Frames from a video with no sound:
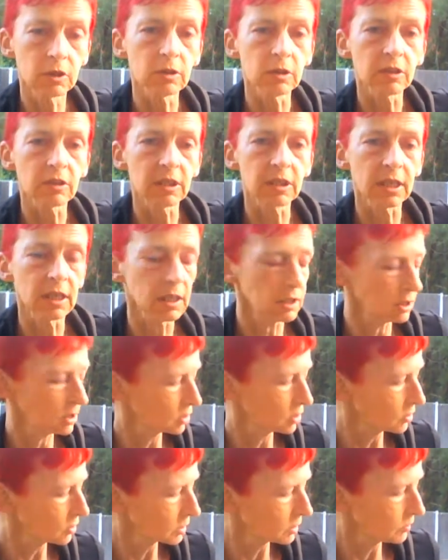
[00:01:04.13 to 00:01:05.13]
do your thing and
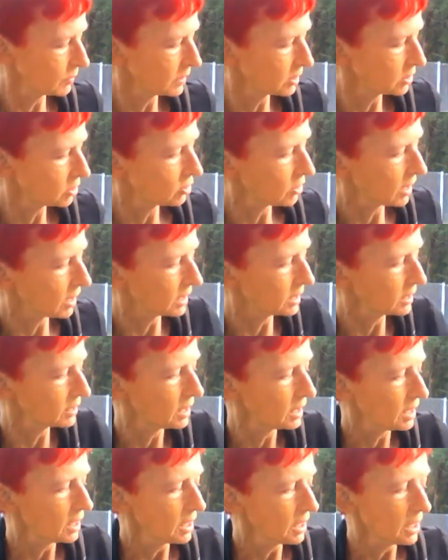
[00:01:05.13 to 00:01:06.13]
your dog's been trained,
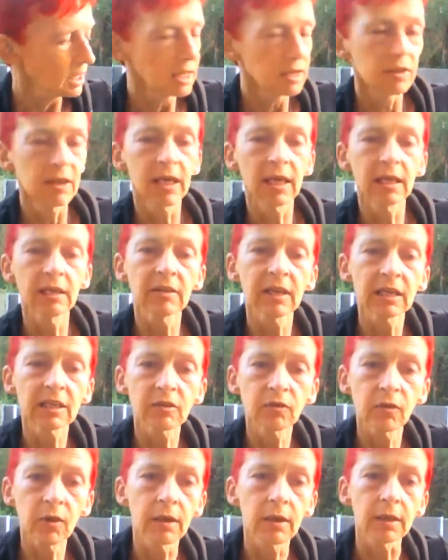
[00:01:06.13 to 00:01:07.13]
then
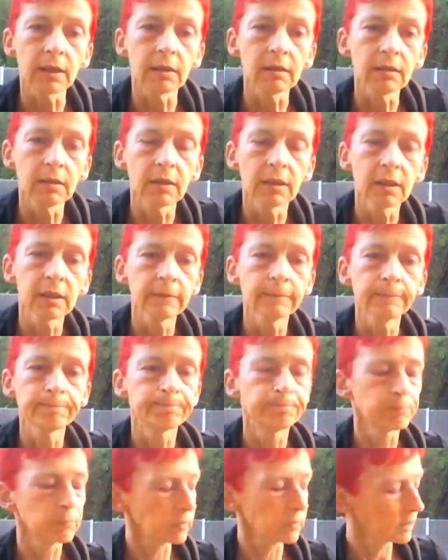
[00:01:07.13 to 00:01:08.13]
that's fine, you know.
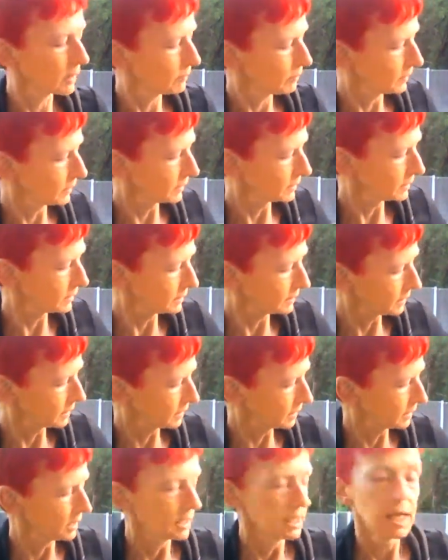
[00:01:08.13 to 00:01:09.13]
But
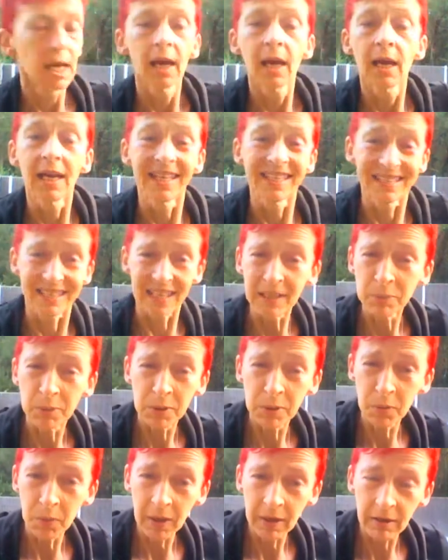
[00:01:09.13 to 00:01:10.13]
Zed
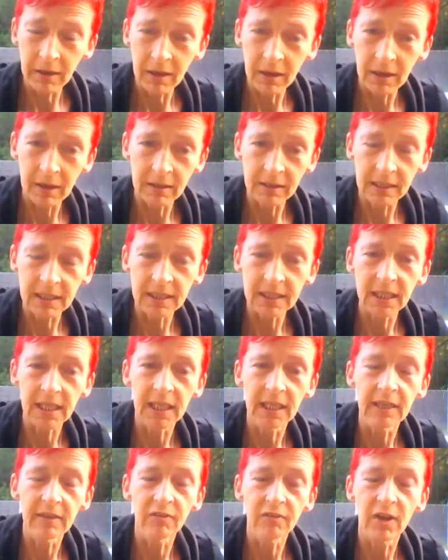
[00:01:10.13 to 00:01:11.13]
wouldn't wear a harness
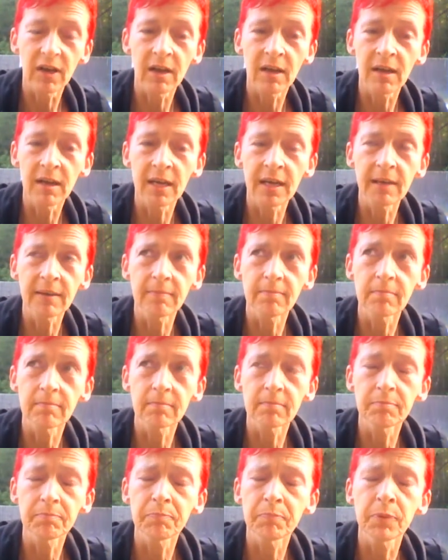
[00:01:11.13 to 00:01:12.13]
if I
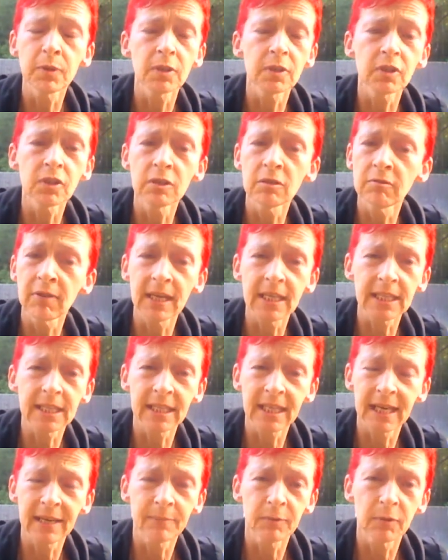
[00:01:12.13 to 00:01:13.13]
put 2 racks
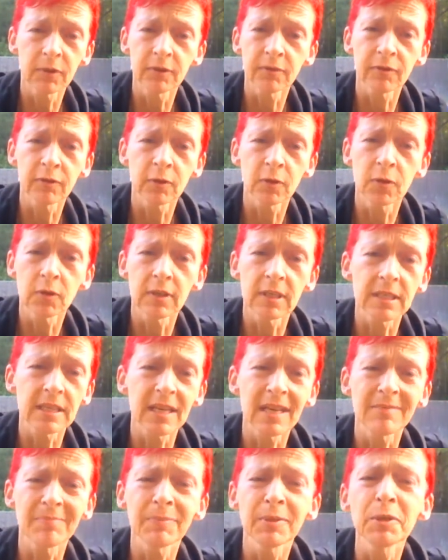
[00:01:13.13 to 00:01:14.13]
of lamb on the floor and
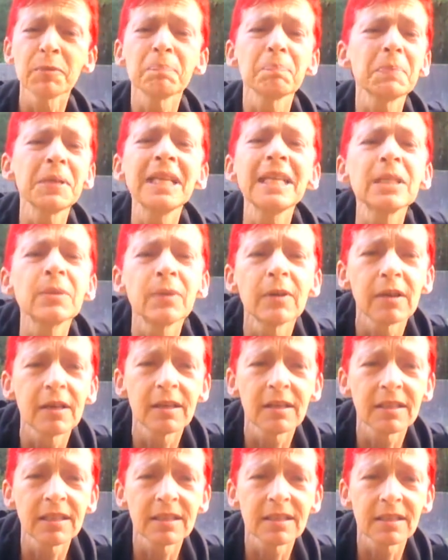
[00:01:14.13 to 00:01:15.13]
said, please wear a
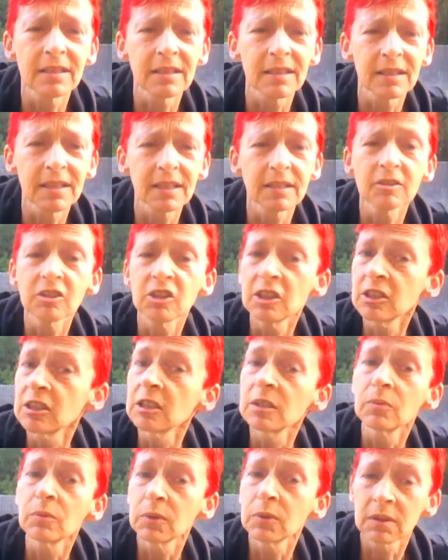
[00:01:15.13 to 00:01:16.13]
harness, darling. She
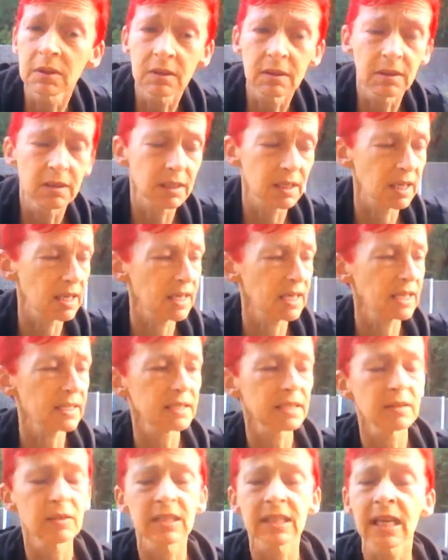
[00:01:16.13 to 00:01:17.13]
just wouldn't. Okay,
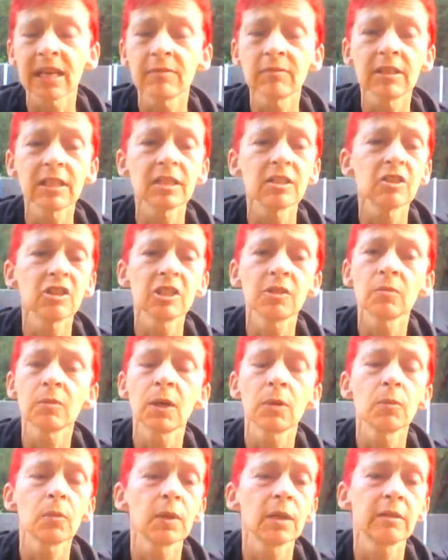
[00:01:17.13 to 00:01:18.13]
it's the same reason she
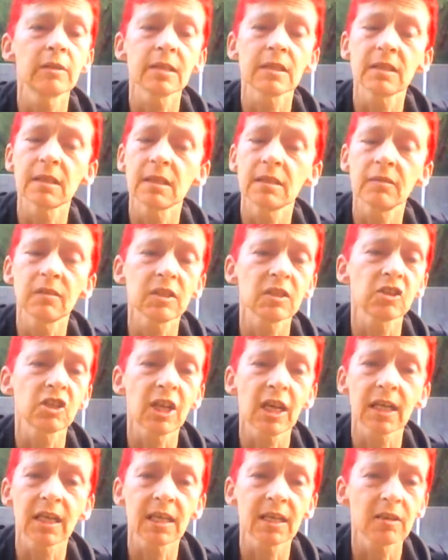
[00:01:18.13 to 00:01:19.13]
won't wear a service
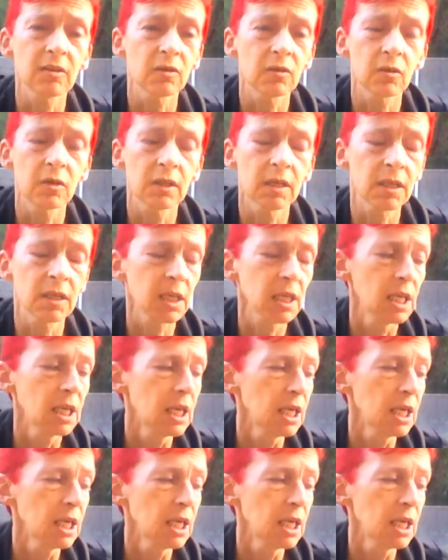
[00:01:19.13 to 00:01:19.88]
jacket or a,